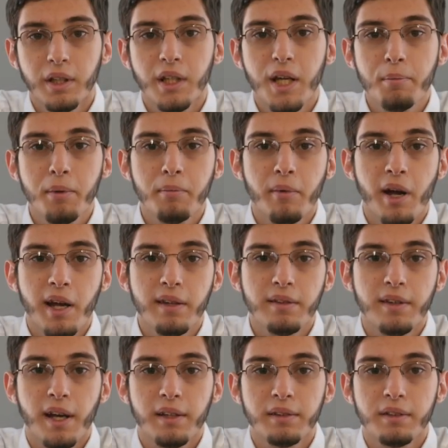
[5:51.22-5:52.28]
Keep in
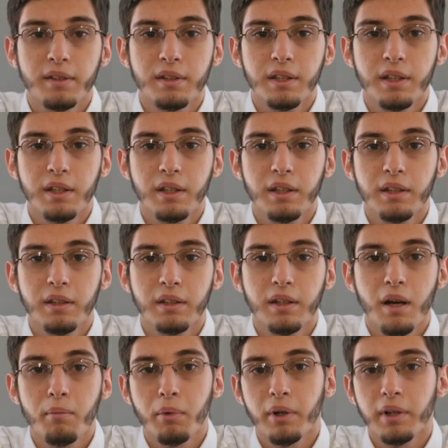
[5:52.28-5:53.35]
mind that the
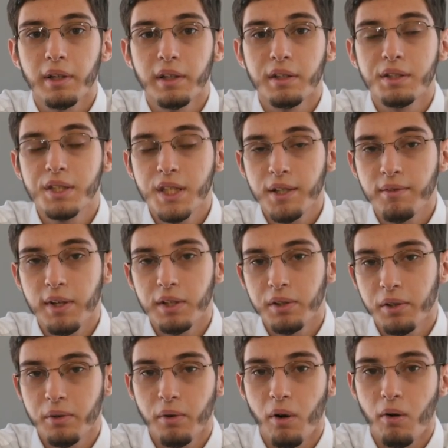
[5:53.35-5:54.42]
number in
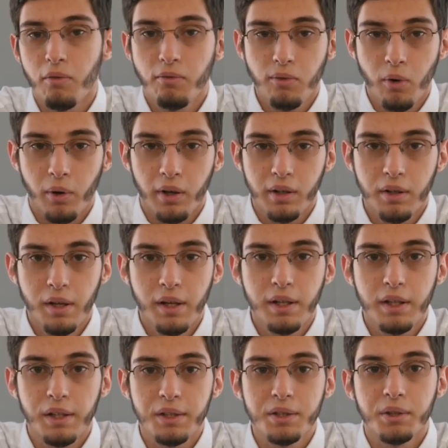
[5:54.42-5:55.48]
CV204
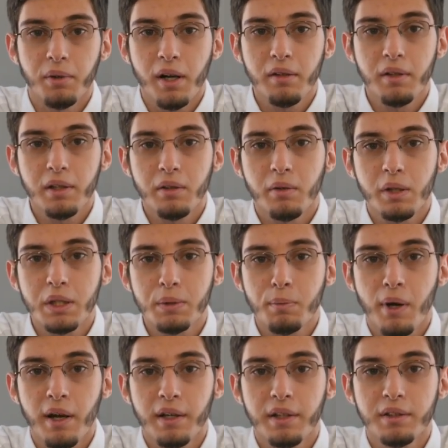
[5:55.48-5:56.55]
is directly
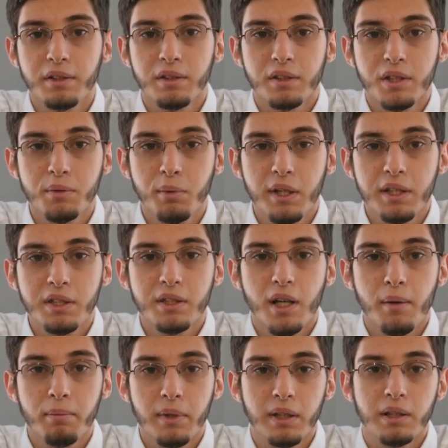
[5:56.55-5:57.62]
correspondent to the speed
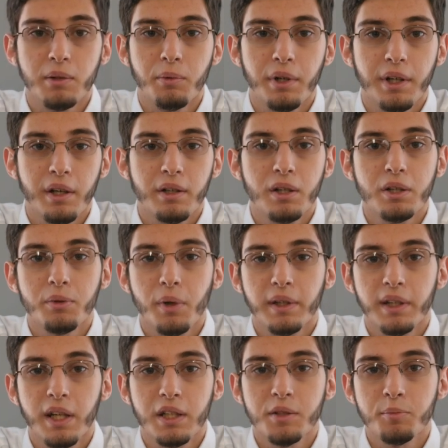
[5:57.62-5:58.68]
step in the
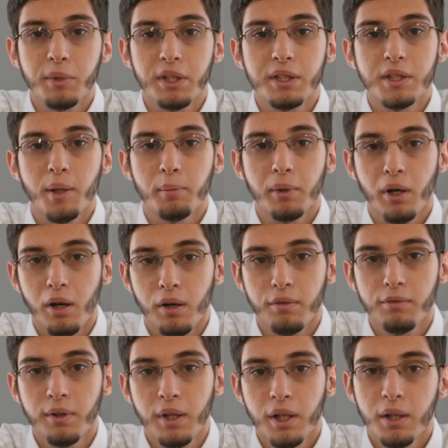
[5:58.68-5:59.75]
128 speed step curve,
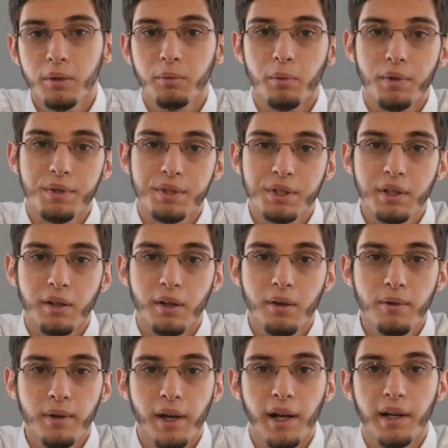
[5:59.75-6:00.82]
with
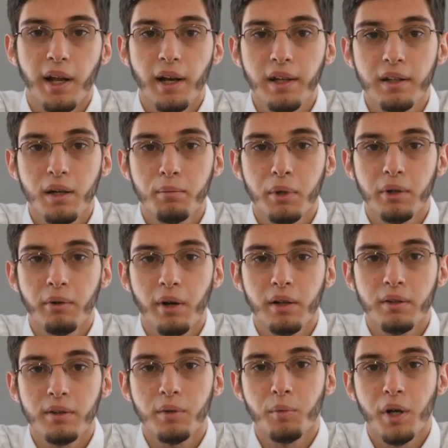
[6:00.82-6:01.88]
0 and any number
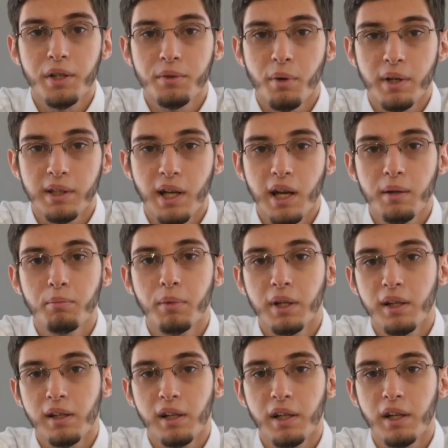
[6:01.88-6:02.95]
greater than 128 being